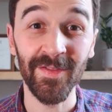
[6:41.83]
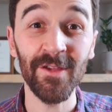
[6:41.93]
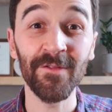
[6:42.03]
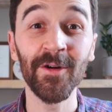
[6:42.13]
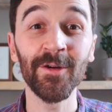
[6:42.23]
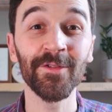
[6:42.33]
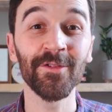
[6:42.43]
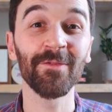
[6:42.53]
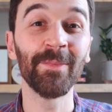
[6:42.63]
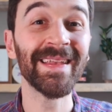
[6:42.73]
these folks
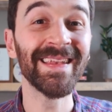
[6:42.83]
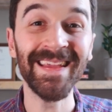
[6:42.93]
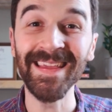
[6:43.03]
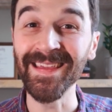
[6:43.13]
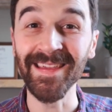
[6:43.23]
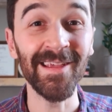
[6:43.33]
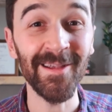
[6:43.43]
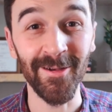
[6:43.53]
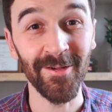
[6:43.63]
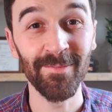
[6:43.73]
are spending
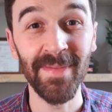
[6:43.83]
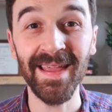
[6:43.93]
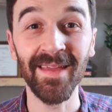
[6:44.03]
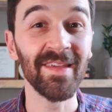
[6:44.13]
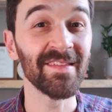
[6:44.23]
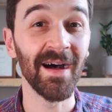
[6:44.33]
years making these